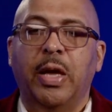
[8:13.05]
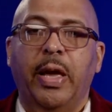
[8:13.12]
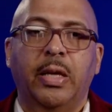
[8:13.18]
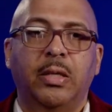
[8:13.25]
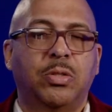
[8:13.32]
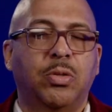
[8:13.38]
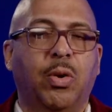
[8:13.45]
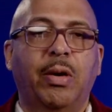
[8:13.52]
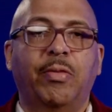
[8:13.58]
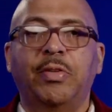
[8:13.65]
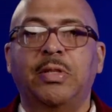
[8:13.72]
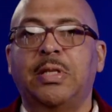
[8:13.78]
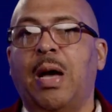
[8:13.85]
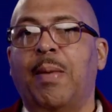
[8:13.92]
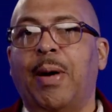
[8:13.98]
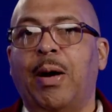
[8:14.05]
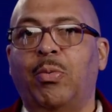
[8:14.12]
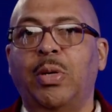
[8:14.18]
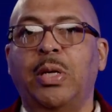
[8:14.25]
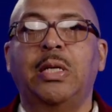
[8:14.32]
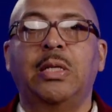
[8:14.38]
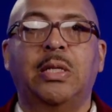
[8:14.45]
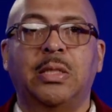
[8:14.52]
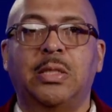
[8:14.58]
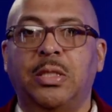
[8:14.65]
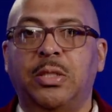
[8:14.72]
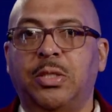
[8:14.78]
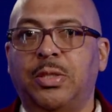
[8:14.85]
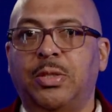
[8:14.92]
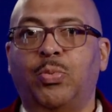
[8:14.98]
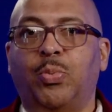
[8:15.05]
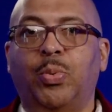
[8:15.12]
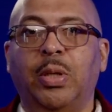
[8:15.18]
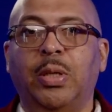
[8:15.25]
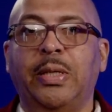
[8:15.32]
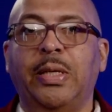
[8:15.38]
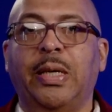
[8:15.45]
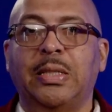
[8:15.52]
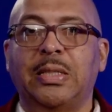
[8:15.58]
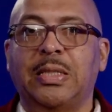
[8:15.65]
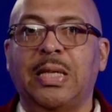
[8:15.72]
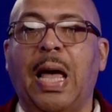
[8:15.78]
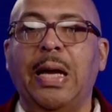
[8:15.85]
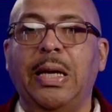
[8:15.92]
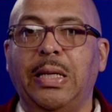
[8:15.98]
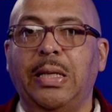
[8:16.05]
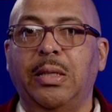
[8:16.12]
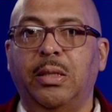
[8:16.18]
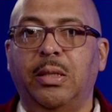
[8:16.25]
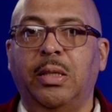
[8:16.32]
And so every time I read this, it's just really exciting,